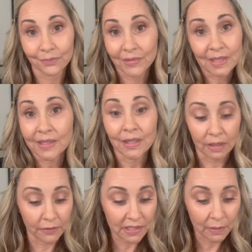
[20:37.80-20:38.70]
That's it.
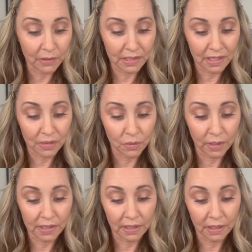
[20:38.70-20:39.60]
If someone says,
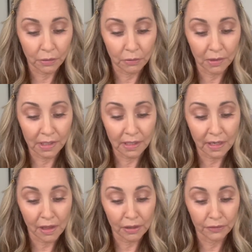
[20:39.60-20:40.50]
what's a good three D
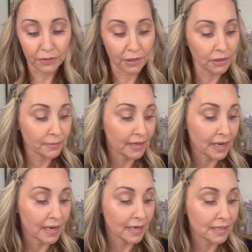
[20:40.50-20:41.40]
color for under my
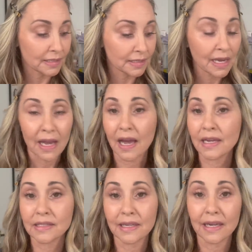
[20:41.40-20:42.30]
eyes?
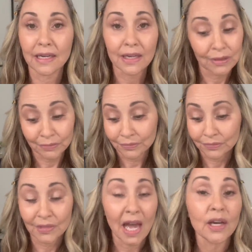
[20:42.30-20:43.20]
I say,
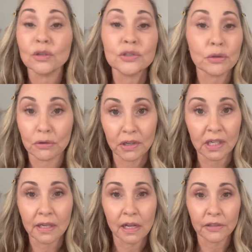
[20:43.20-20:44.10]
I don't do three
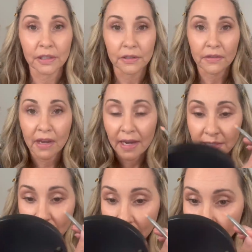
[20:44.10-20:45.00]
D color under the
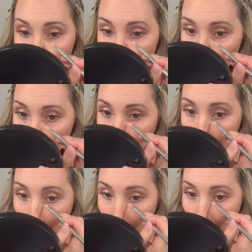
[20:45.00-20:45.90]
eyes. And listen,
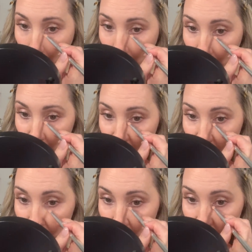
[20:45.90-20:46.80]
I have
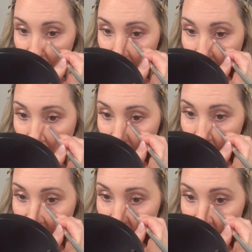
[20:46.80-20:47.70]
done color
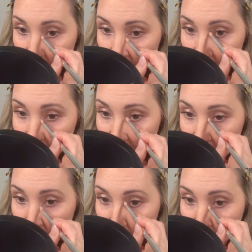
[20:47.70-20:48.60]
matching with
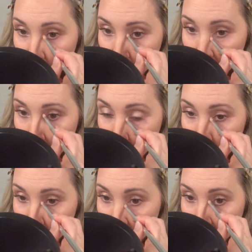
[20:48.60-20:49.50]
Seint for
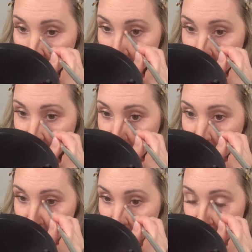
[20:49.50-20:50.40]
over a year and a
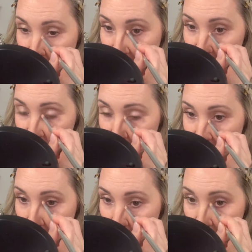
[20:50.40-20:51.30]
half. I match
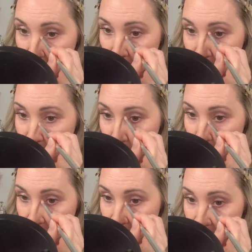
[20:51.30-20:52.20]
about
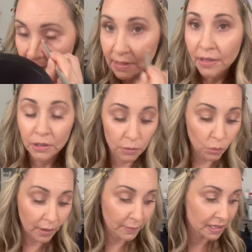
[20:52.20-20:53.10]
four to six hundred
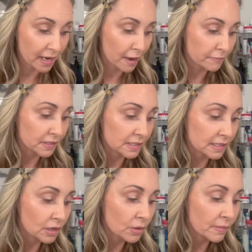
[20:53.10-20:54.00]
women every
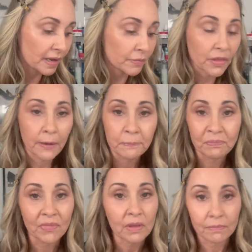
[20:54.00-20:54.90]
single month.
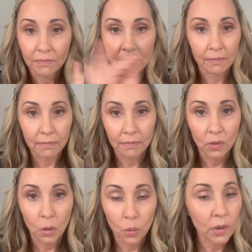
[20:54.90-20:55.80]

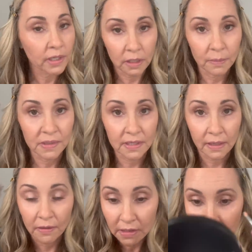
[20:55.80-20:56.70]
one hundred
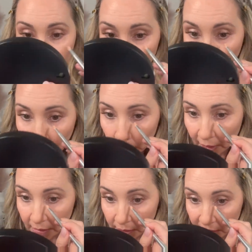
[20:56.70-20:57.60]
percent of the time,
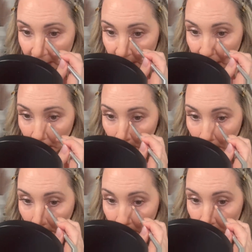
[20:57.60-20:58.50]
it's Demi.
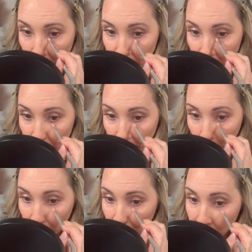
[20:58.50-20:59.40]
I never
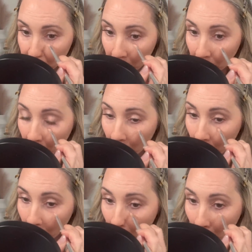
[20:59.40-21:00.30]
recommend
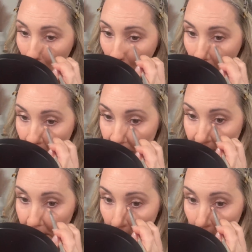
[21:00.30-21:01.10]
highlight